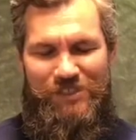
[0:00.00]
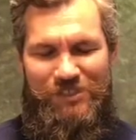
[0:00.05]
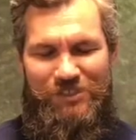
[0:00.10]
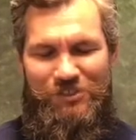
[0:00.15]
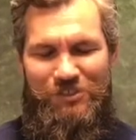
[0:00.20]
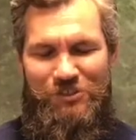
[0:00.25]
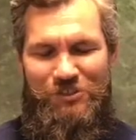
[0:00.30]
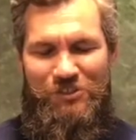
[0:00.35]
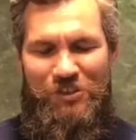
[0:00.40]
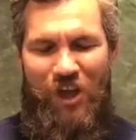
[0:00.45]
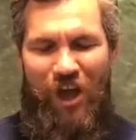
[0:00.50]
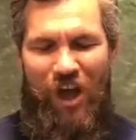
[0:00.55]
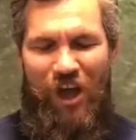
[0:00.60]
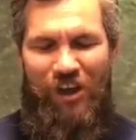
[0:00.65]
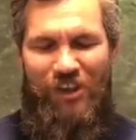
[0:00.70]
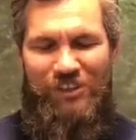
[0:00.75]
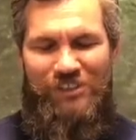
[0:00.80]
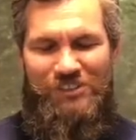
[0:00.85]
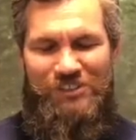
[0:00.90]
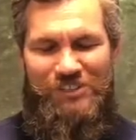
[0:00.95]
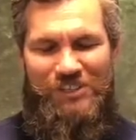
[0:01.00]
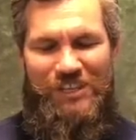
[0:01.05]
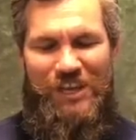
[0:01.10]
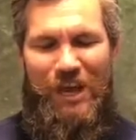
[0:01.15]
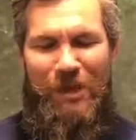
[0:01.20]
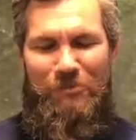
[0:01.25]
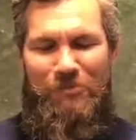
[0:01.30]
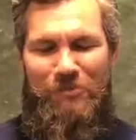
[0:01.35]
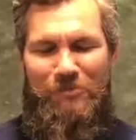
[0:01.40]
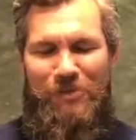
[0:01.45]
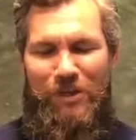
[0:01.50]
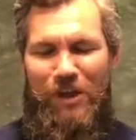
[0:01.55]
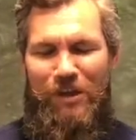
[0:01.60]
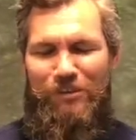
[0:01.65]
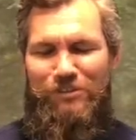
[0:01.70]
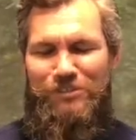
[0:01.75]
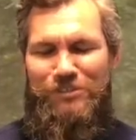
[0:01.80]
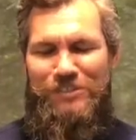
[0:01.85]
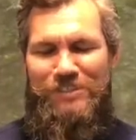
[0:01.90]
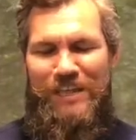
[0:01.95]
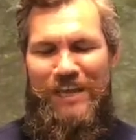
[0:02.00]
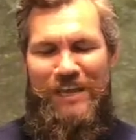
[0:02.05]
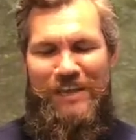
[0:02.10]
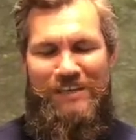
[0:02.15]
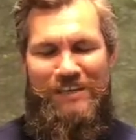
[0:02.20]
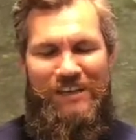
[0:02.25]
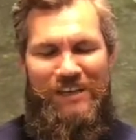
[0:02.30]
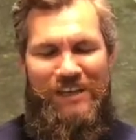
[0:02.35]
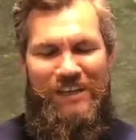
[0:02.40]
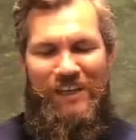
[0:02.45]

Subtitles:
your knowledge, and help them to understand